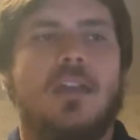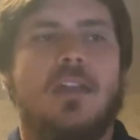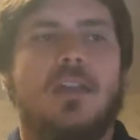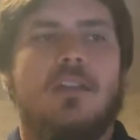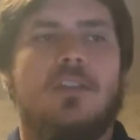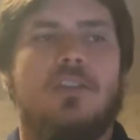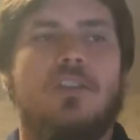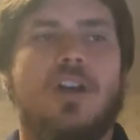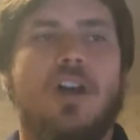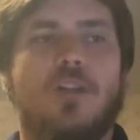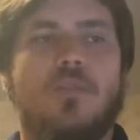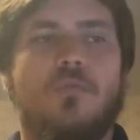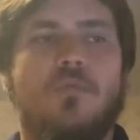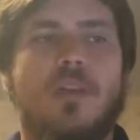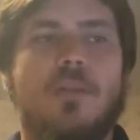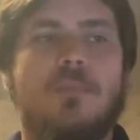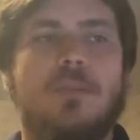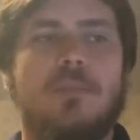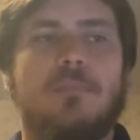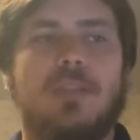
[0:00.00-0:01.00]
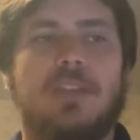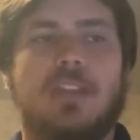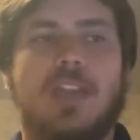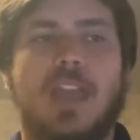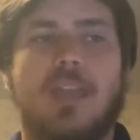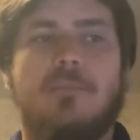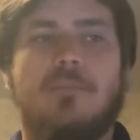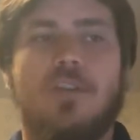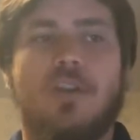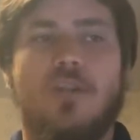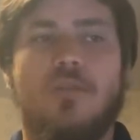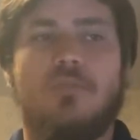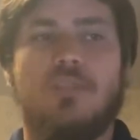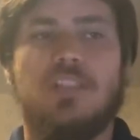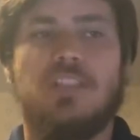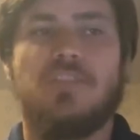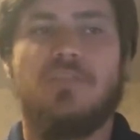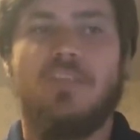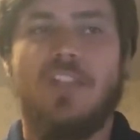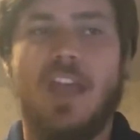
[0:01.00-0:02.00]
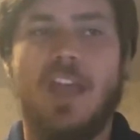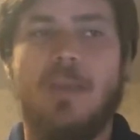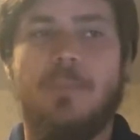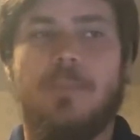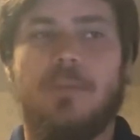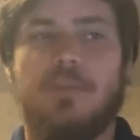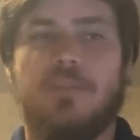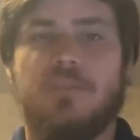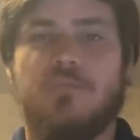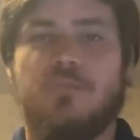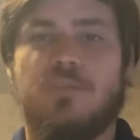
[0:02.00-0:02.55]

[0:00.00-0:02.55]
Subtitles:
Young women became known as flappers,